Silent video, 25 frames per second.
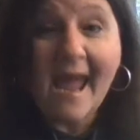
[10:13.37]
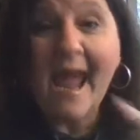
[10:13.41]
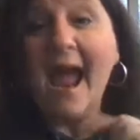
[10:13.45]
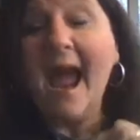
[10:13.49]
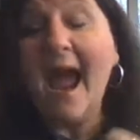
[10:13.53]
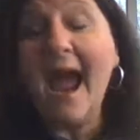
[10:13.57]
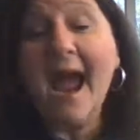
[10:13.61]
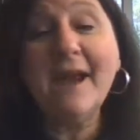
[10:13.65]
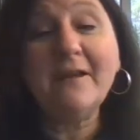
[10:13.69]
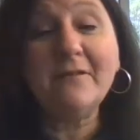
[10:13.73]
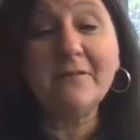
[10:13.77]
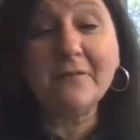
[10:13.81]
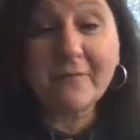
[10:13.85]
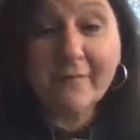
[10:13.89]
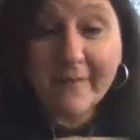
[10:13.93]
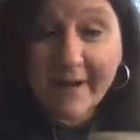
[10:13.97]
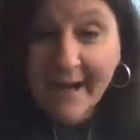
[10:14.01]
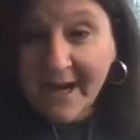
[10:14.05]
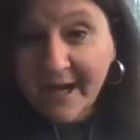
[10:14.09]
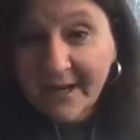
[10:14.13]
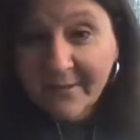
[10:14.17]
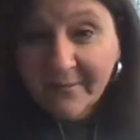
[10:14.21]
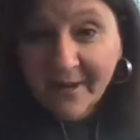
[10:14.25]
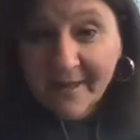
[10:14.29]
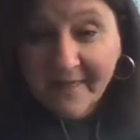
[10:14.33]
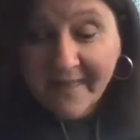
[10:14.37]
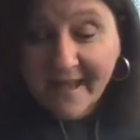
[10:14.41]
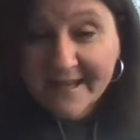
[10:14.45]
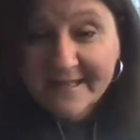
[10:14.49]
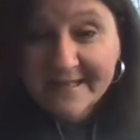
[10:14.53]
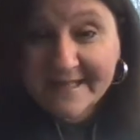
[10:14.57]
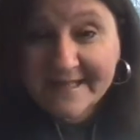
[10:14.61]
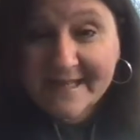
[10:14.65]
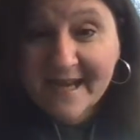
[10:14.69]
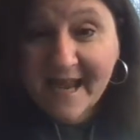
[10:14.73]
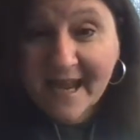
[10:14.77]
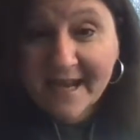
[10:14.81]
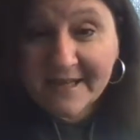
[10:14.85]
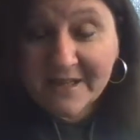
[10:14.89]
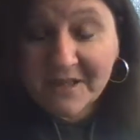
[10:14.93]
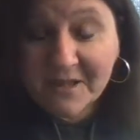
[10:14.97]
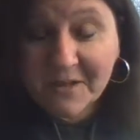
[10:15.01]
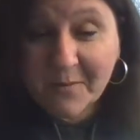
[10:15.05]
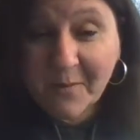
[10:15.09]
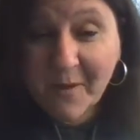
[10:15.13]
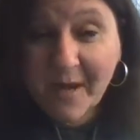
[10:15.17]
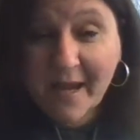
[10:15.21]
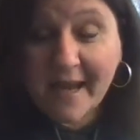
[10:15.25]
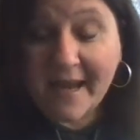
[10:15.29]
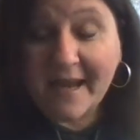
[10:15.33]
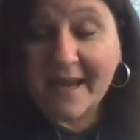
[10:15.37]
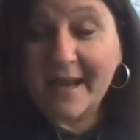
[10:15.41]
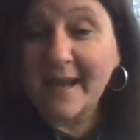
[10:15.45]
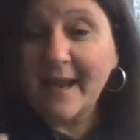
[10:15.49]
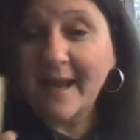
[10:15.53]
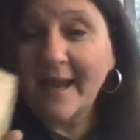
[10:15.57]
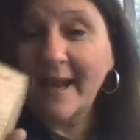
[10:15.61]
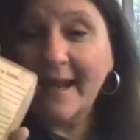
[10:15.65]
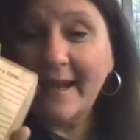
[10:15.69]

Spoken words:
and read with us next week.